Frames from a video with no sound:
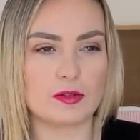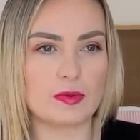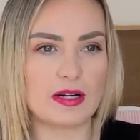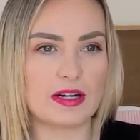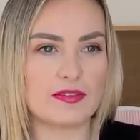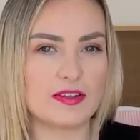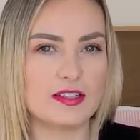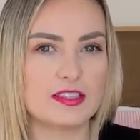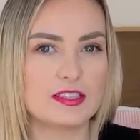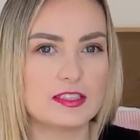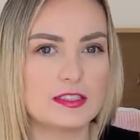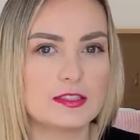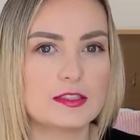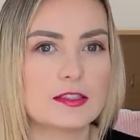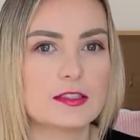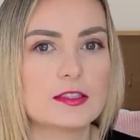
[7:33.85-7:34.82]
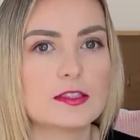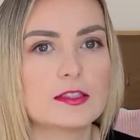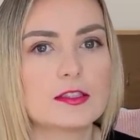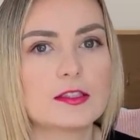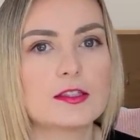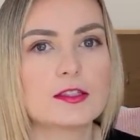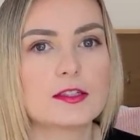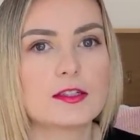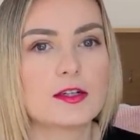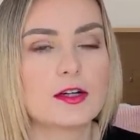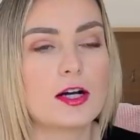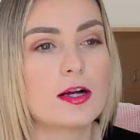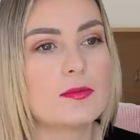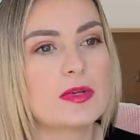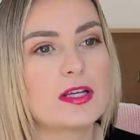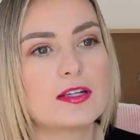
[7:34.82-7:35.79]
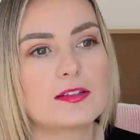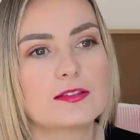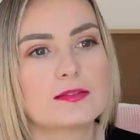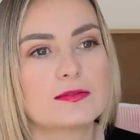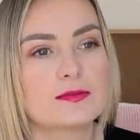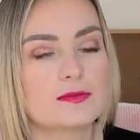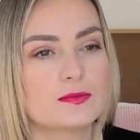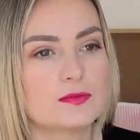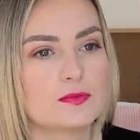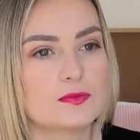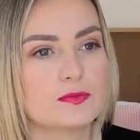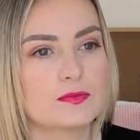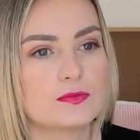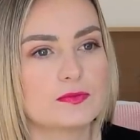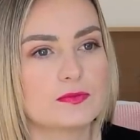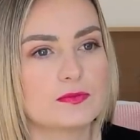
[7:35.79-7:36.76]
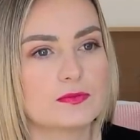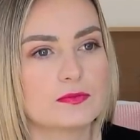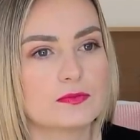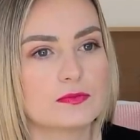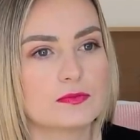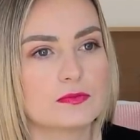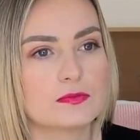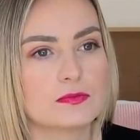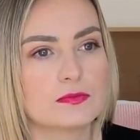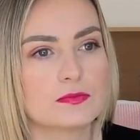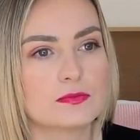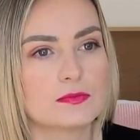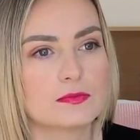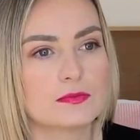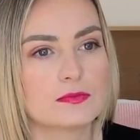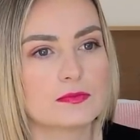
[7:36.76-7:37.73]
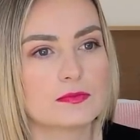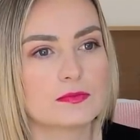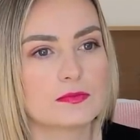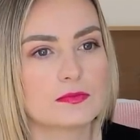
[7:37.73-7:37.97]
Poor dad was like a mess. Because his dad had a huge thing about choking.